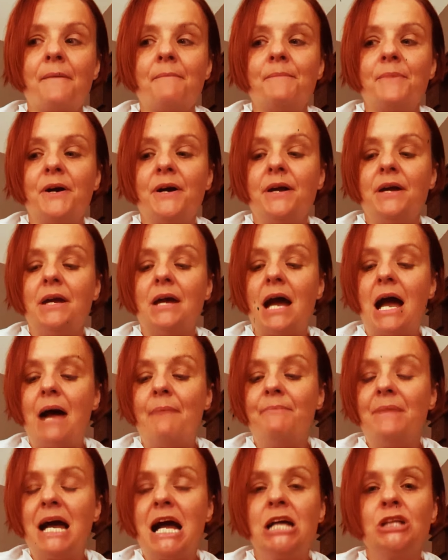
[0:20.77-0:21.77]
But
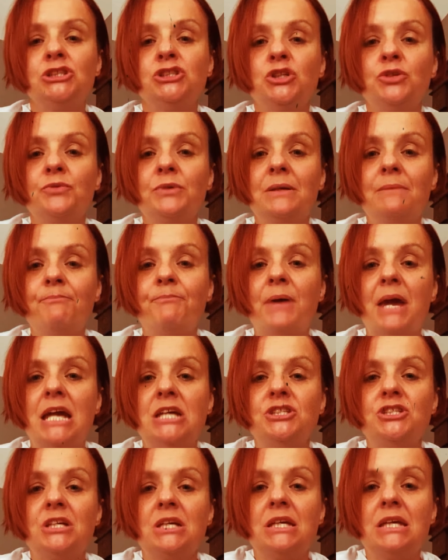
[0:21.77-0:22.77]
I'm not doing
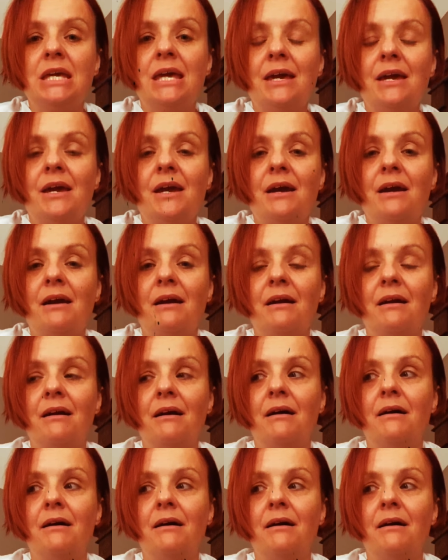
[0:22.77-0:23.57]
patient care.